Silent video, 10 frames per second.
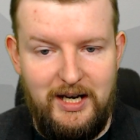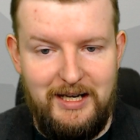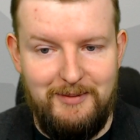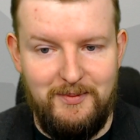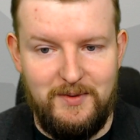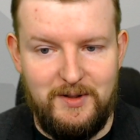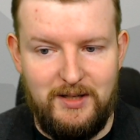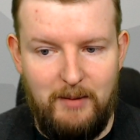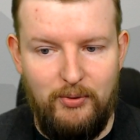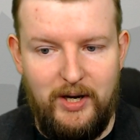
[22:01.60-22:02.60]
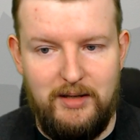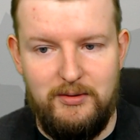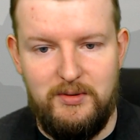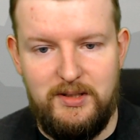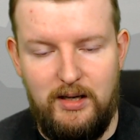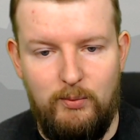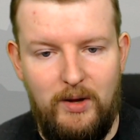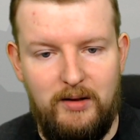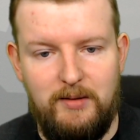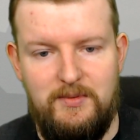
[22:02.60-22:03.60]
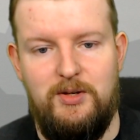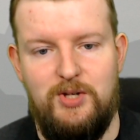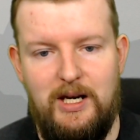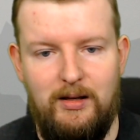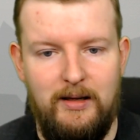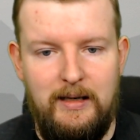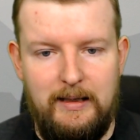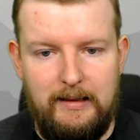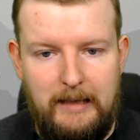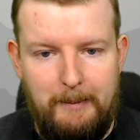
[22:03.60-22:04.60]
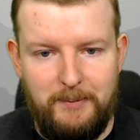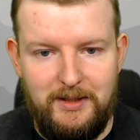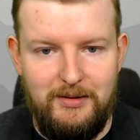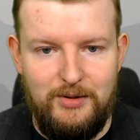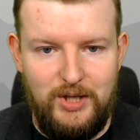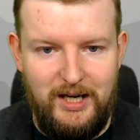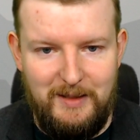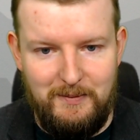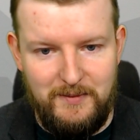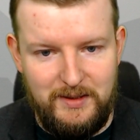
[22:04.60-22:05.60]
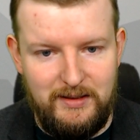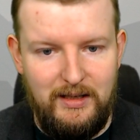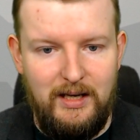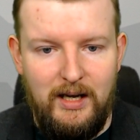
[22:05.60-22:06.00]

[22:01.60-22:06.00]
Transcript: James, a brand new sub. Welcome to the channel, Kipton James.